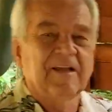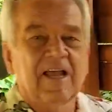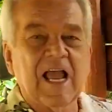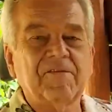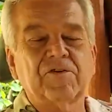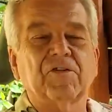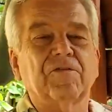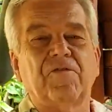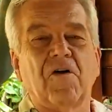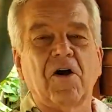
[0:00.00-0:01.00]
After
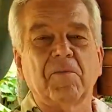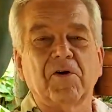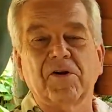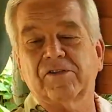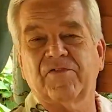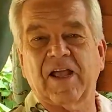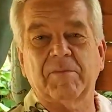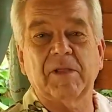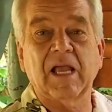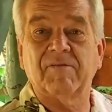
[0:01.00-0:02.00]
the farmer and his
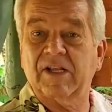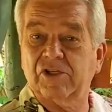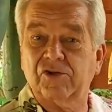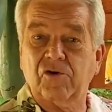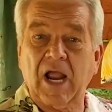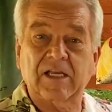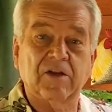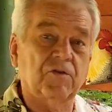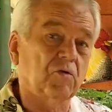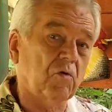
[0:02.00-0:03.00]
family have
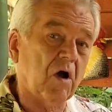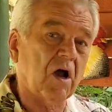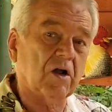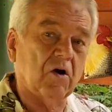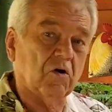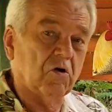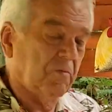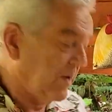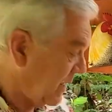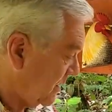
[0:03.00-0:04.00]
extracted the raw cocoa
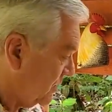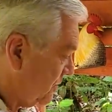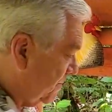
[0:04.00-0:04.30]
beans,